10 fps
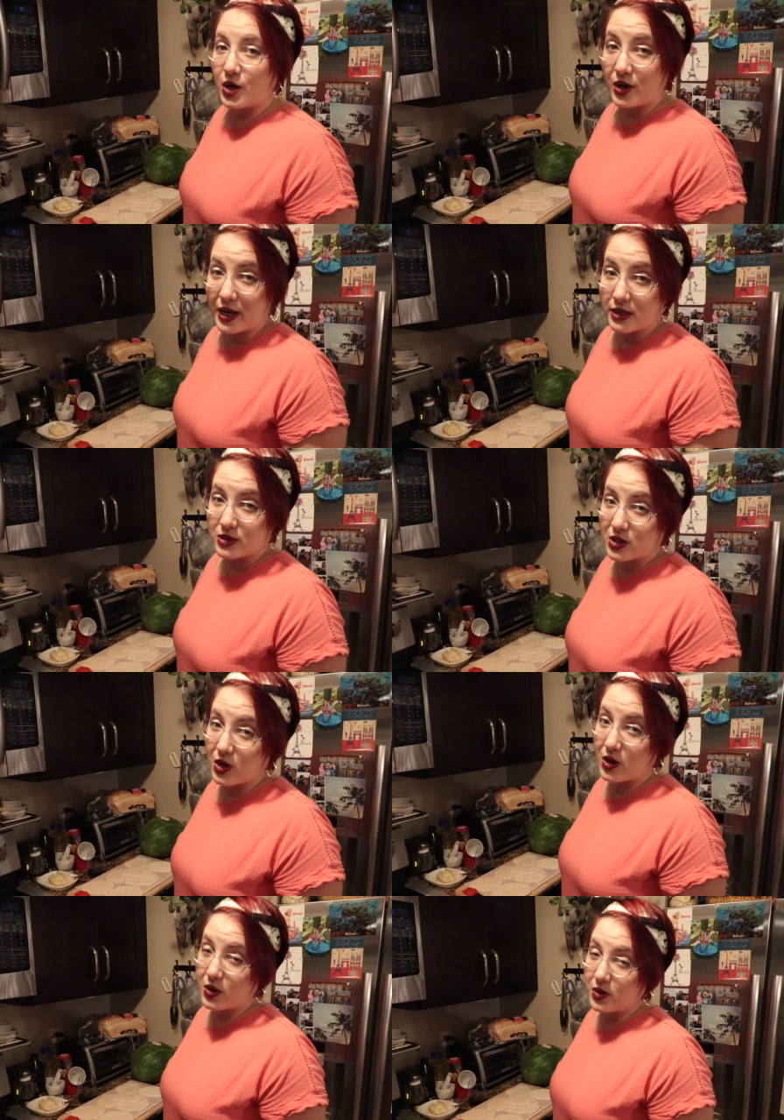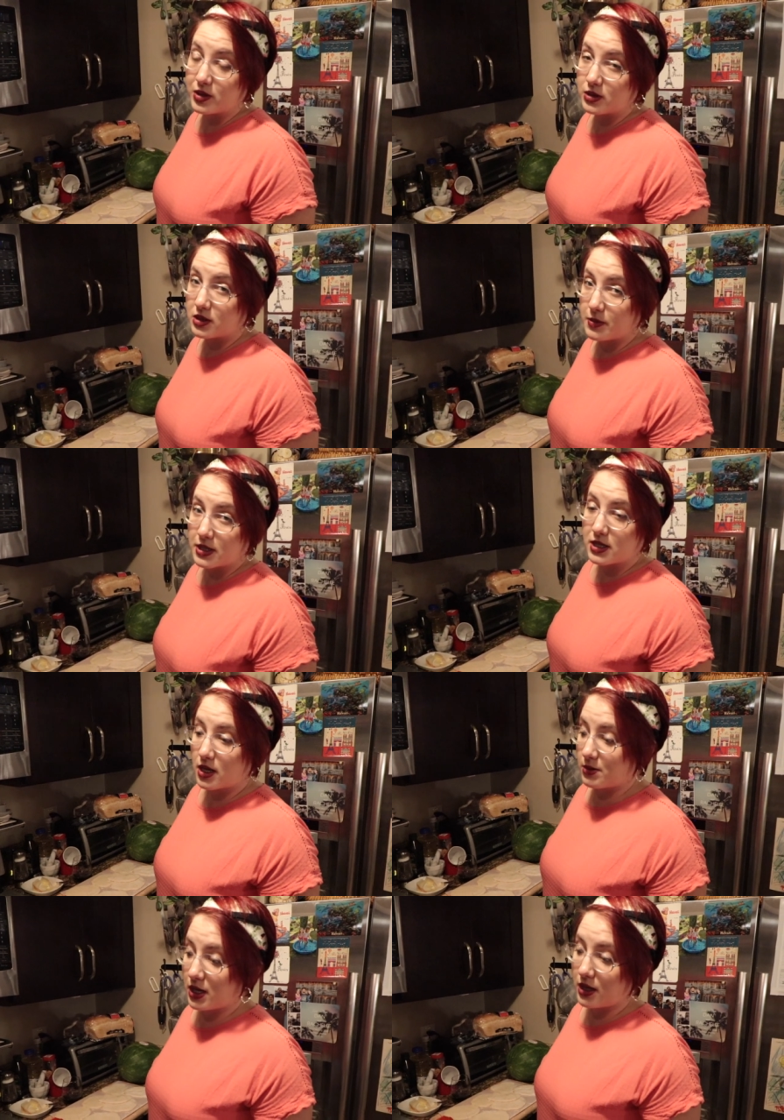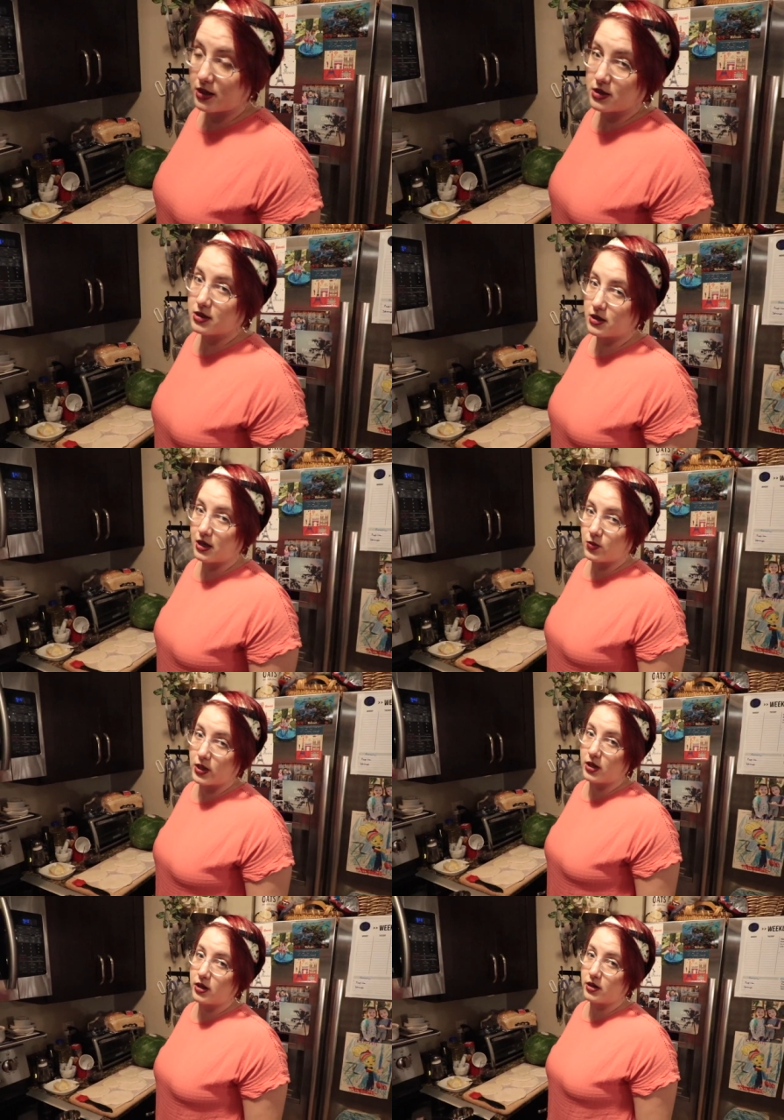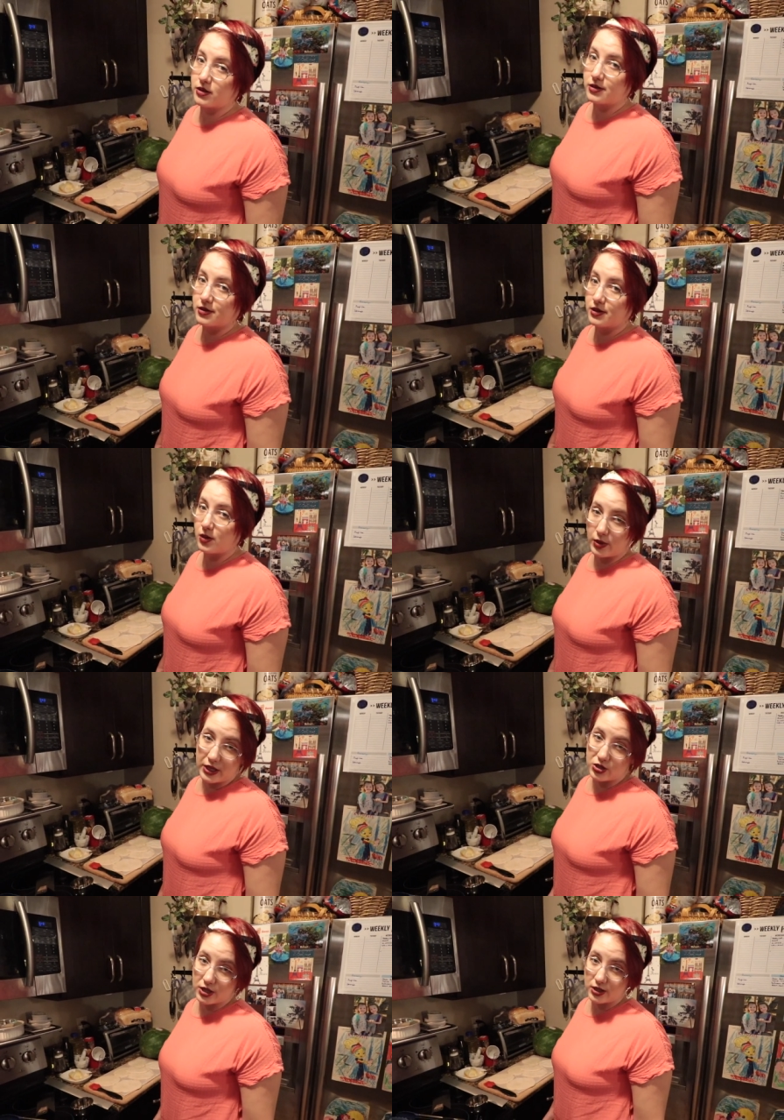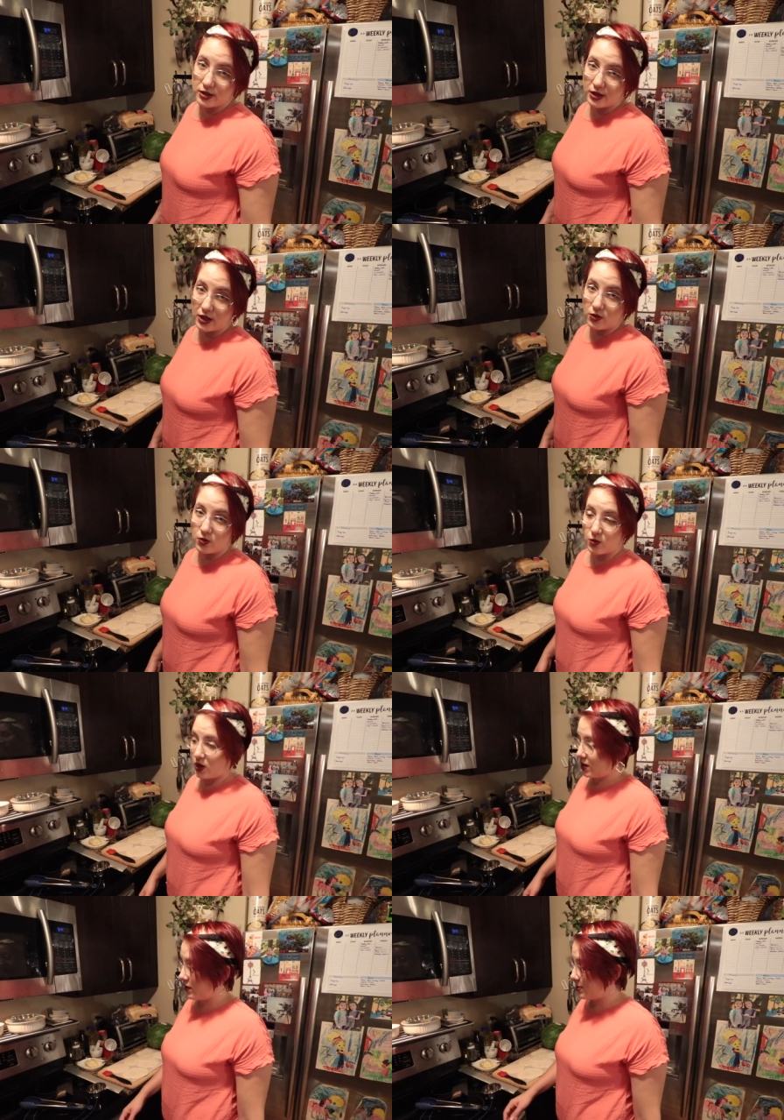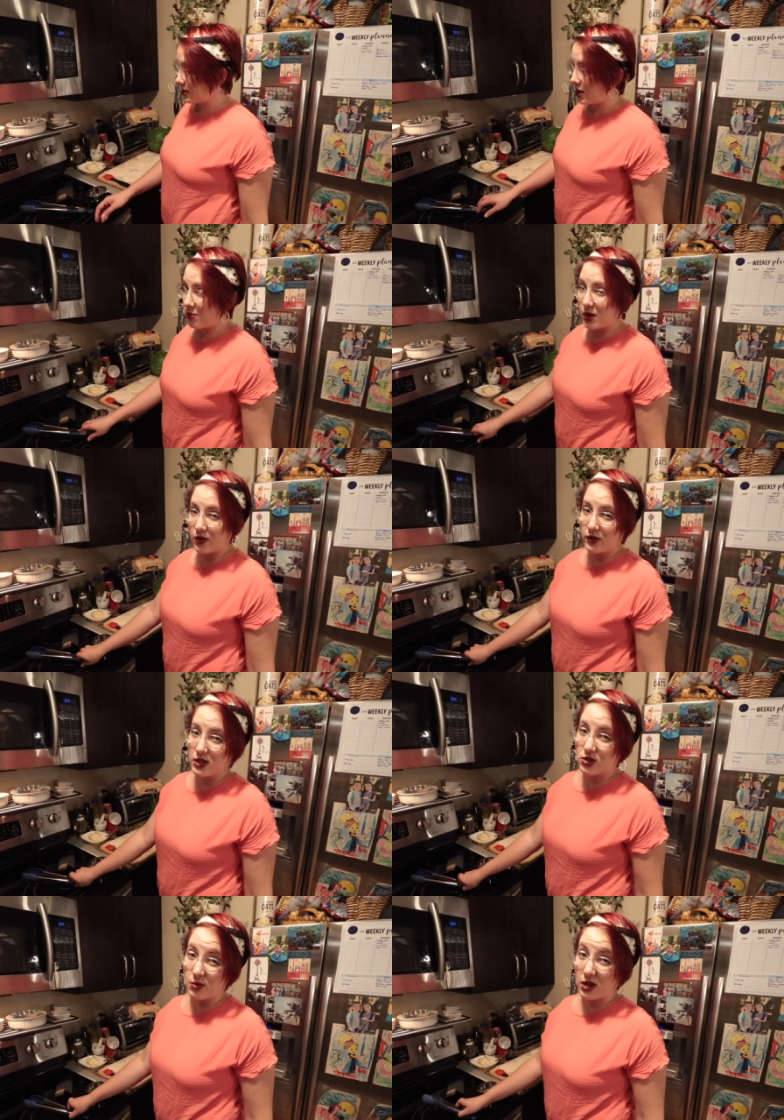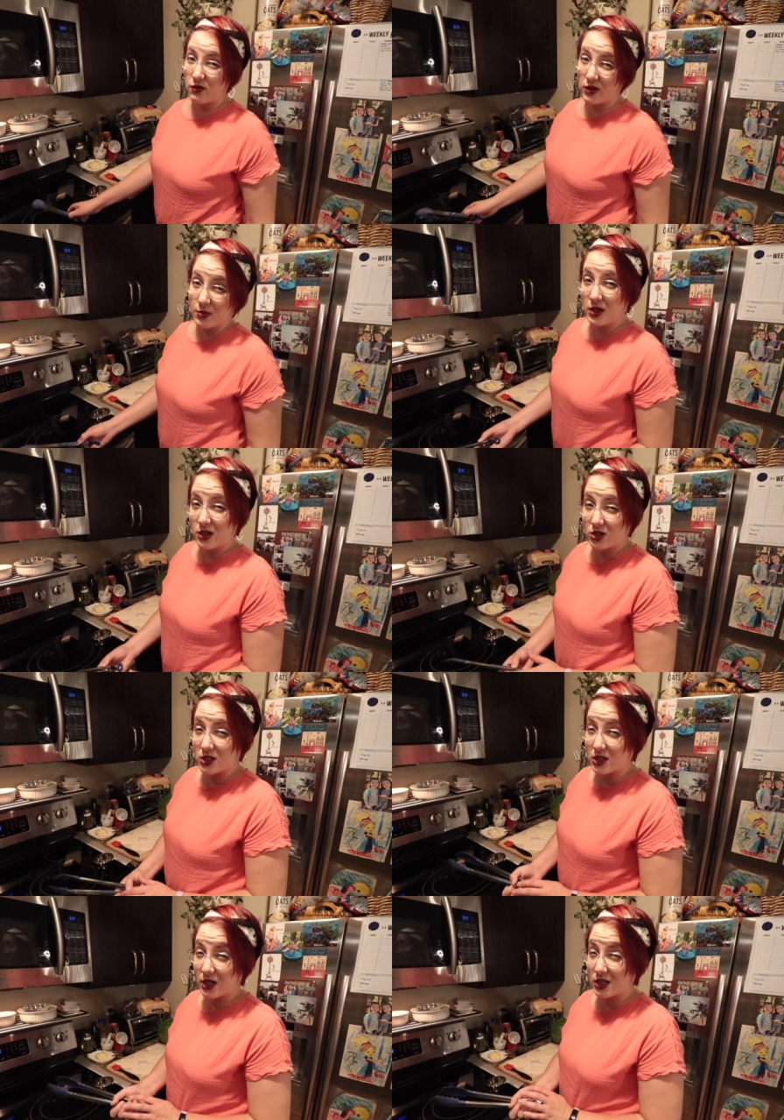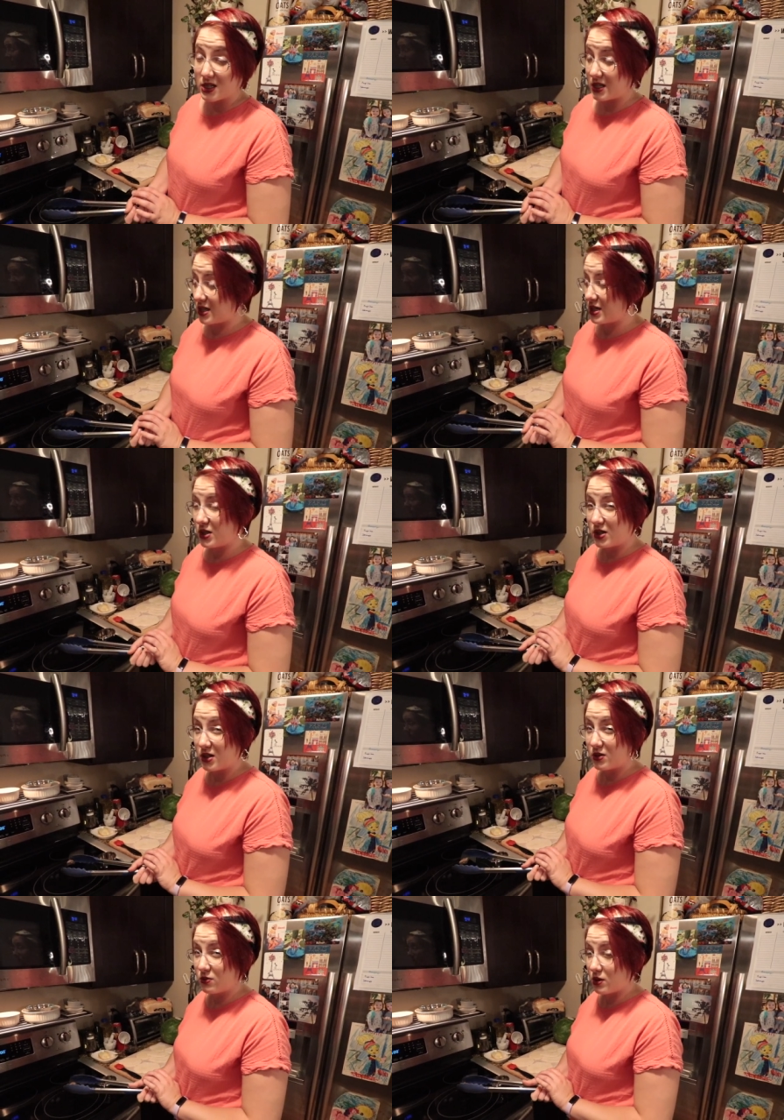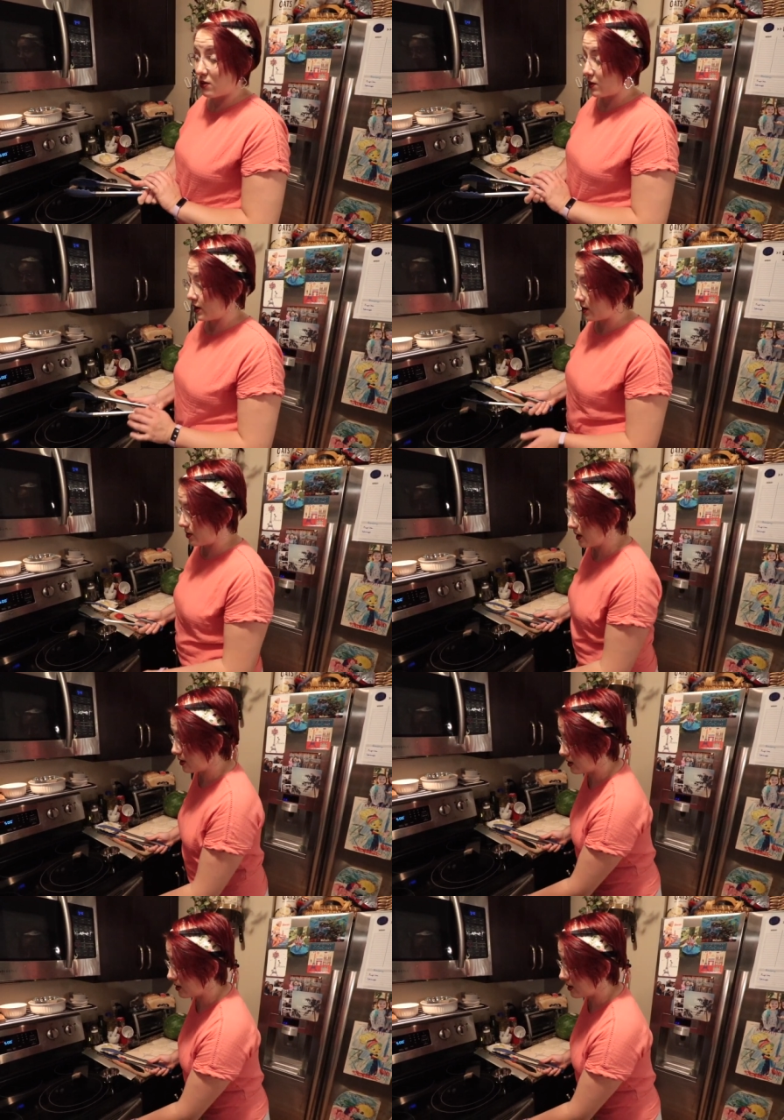Alright, so it's been 10 minutes and we're impatient. And one of them is kind of puffy, so I'm gonna flip it just to kind of see what we're working with.